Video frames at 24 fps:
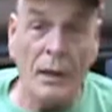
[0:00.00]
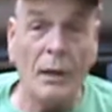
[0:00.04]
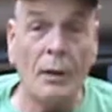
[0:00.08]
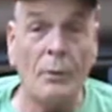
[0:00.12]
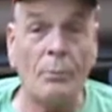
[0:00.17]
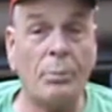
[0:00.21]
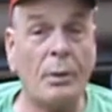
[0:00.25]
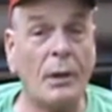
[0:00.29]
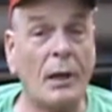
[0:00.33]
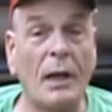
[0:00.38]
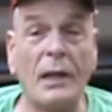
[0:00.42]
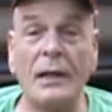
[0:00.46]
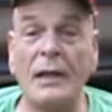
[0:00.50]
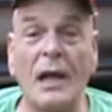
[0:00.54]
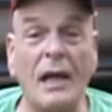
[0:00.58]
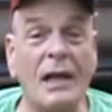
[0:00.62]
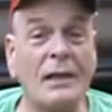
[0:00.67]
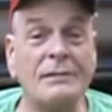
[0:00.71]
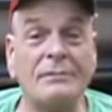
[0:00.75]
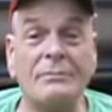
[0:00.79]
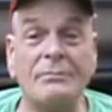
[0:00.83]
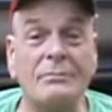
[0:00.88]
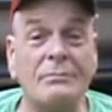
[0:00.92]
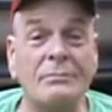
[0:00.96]
but on
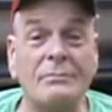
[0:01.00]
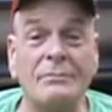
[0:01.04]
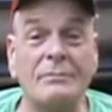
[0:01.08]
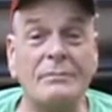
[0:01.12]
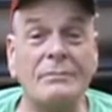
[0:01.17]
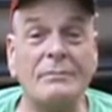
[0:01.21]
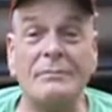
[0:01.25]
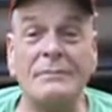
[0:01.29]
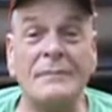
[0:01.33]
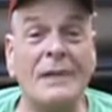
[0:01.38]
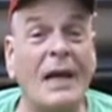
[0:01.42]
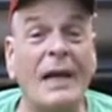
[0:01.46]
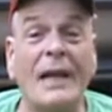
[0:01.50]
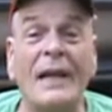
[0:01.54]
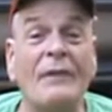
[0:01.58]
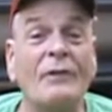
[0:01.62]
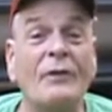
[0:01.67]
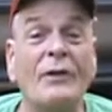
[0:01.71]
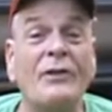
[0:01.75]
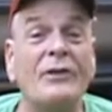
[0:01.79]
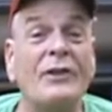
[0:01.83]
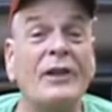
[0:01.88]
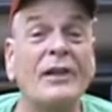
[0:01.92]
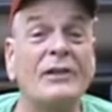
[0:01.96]
not
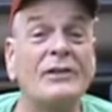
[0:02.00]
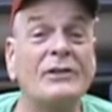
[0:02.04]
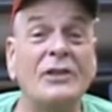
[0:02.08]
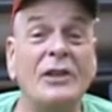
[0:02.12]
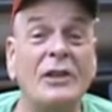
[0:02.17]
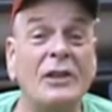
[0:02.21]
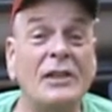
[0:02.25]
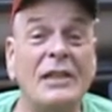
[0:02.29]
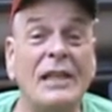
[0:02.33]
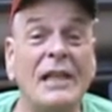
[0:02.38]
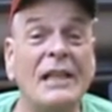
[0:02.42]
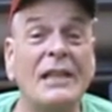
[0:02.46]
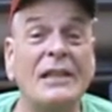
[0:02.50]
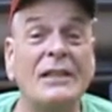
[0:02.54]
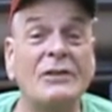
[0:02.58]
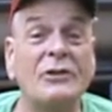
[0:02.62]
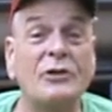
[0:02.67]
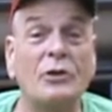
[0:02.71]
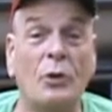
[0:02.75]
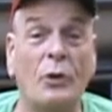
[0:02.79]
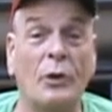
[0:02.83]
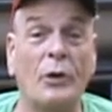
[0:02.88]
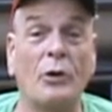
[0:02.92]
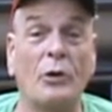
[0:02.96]
everything do you need
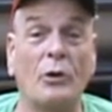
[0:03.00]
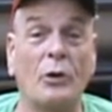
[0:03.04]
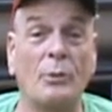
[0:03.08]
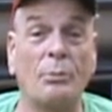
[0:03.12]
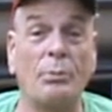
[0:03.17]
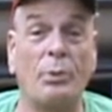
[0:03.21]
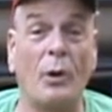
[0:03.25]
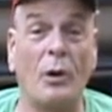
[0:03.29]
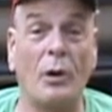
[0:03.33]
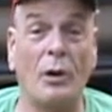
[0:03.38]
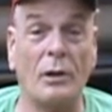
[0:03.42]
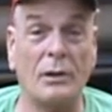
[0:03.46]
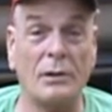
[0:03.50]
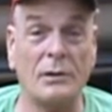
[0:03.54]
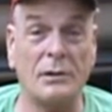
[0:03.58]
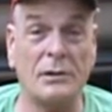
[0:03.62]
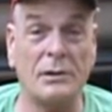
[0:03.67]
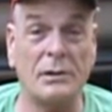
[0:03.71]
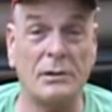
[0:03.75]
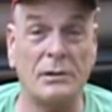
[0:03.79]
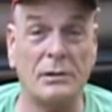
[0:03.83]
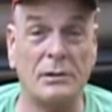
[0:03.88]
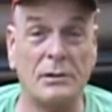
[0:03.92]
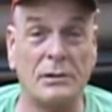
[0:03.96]
Toyota
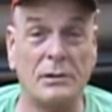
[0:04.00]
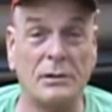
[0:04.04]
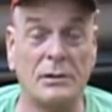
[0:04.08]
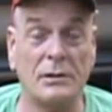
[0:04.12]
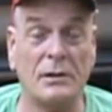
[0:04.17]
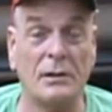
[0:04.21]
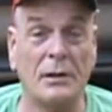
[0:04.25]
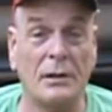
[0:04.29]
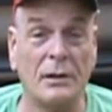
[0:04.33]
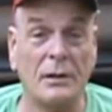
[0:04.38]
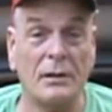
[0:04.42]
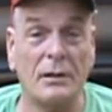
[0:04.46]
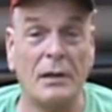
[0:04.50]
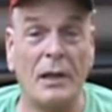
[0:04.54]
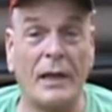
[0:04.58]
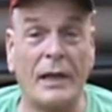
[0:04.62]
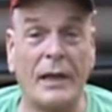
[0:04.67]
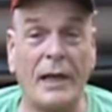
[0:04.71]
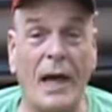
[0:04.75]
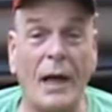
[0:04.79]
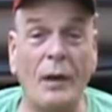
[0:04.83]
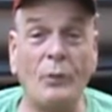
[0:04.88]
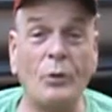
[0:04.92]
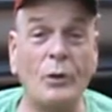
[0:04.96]
parts.
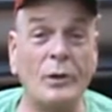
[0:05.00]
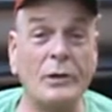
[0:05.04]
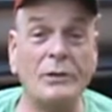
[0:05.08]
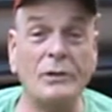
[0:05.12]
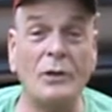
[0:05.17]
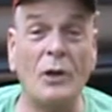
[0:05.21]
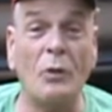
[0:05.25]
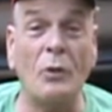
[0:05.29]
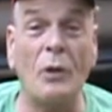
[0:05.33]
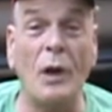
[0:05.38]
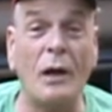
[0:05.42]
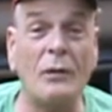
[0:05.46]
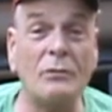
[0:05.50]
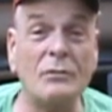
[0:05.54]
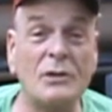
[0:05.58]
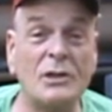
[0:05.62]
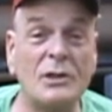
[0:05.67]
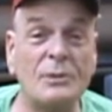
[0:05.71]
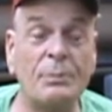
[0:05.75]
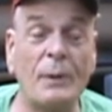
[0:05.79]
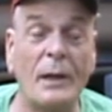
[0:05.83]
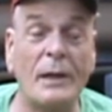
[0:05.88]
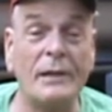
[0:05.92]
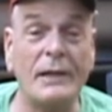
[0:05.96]
Like I wouldn't go out and
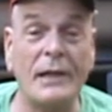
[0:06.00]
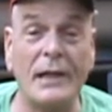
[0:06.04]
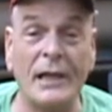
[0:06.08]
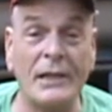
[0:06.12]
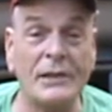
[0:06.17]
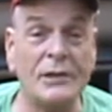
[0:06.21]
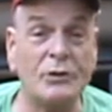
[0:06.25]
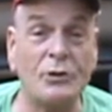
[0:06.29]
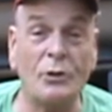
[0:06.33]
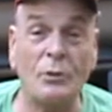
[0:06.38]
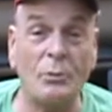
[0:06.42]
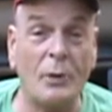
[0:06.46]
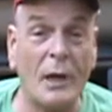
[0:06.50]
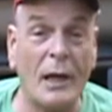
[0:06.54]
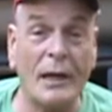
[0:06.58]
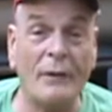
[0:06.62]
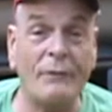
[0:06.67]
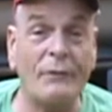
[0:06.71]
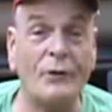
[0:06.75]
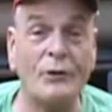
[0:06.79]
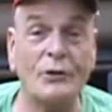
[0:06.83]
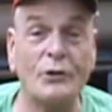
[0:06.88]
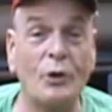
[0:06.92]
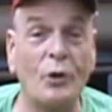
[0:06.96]
spend the extra money
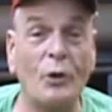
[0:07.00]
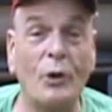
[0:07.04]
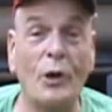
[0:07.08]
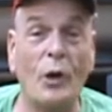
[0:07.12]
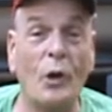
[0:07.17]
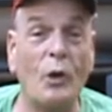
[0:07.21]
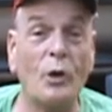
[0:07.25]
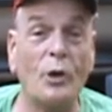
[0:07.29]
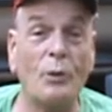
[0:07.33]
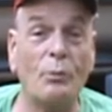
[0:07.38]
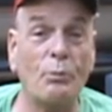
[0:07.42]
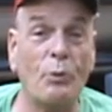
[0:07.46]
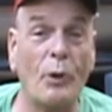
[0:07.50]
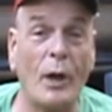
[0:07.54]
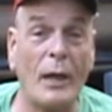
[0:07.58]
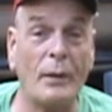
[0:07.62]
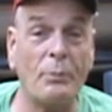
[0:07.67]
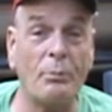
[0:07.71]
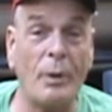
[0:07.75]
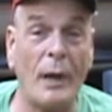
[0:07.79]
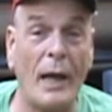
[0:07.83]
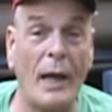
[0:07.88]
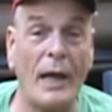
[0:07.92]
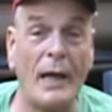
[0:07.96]
for Toyota
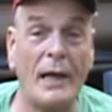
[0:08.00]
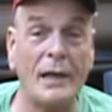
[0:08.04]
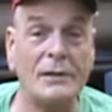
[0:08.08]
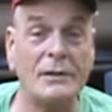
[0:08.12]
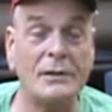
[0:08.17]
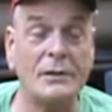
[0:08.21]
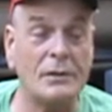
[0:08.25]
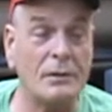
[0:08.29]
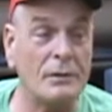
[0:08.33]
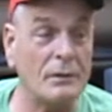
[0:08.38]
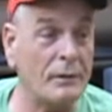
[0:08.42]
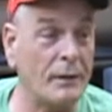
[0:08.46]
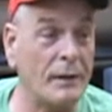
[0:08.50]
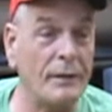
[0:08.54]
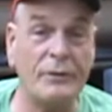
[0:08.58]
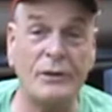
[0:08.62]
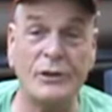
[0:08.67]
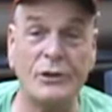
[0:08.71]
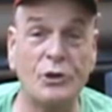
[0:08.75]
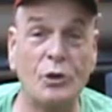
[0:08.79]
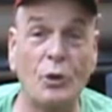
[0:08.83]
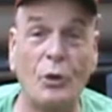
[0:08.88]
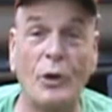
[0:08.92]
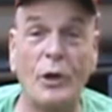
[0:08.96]
brake pads or
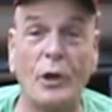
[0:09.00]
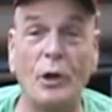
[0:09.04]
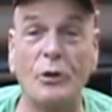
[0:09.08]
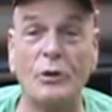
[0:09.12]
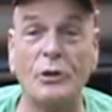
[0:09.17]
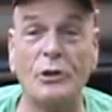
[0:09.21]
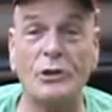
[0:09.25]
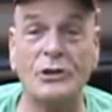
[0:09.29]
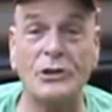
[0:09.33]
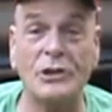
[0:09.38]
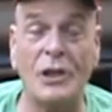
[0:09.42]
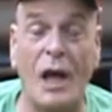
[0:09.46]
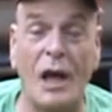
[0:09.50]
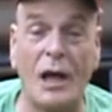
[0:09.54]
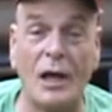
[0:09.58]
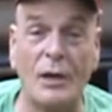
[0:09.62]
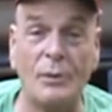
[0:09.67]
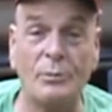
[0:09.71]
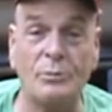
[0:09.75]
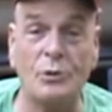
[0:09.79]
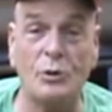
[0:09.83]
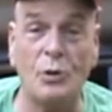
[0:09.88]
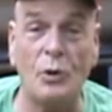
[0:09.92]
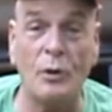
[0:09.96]
even Toyota shock
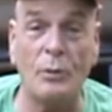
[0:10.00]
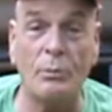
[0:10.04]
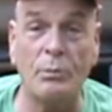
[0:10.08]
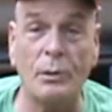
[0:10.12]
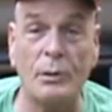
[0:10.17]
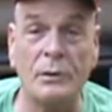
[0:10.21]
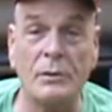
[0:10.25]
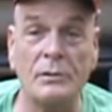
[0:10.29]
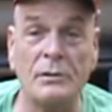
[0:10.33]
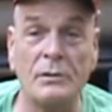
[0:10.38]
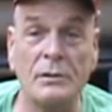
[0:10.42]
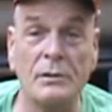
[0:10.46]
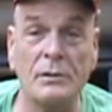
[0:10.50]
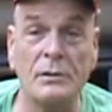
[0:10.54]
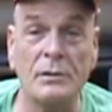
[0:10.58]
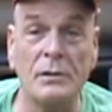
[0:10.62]
absorbers.